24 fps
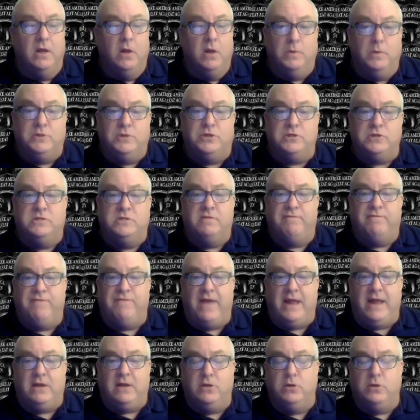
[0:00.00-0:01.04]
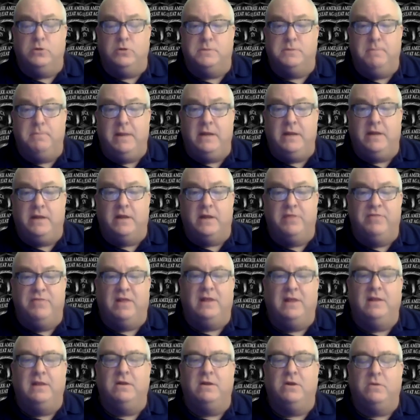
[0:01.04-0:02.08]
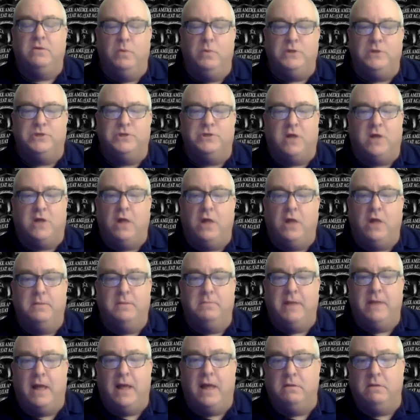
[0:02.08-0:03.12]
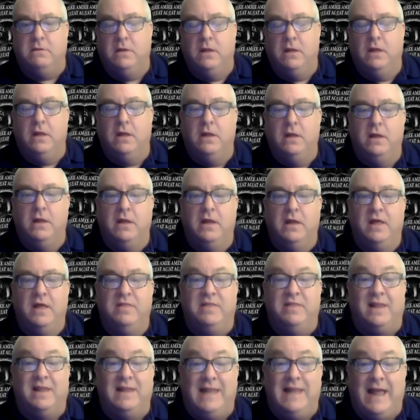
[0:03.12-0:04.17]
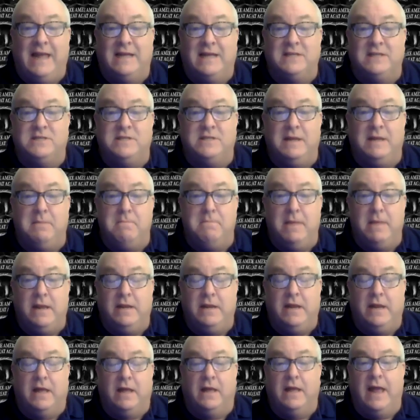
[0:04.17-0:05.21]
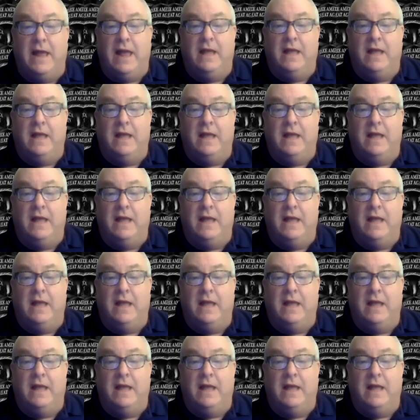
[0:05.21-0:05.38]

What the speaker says: which is the fake news media, or we should call them now the legacy media,